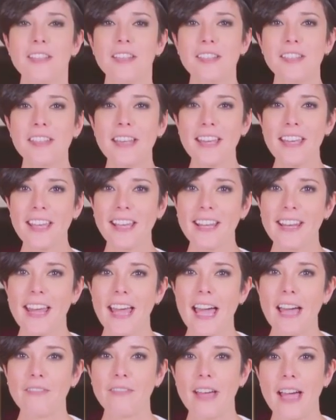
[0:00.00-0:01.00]
So say you're gonna
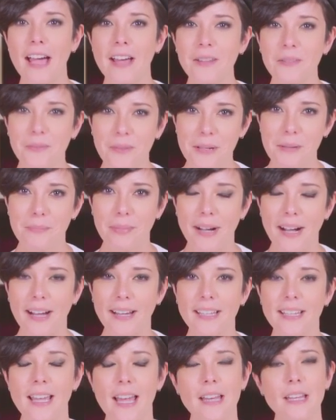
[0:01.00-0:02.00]
have a Halloween
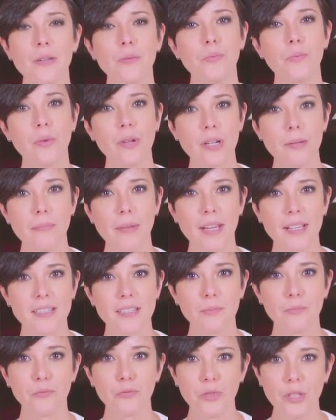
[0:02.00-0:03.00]
party and you wanna make
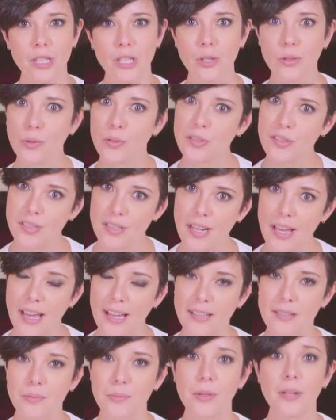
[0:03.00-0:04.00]
some really cool
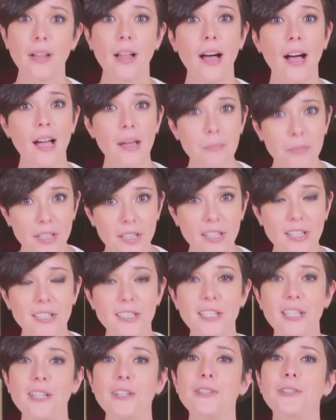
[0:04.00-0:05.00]
snacks. Well, I'm gonna
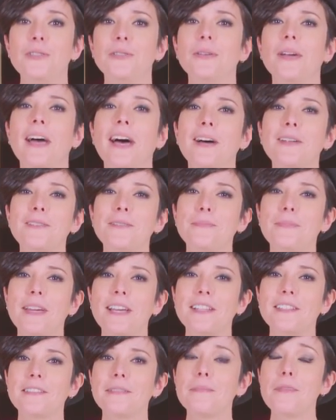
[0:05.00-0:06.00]
teach you how to
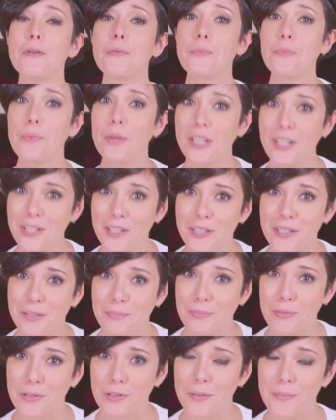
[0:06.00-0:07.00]
make some witches
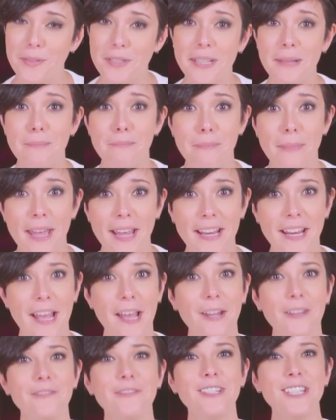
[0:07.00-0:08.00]
brooms made
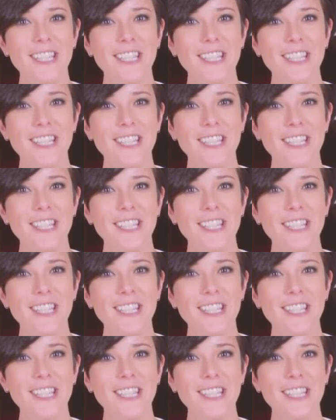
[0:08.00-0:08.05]
out of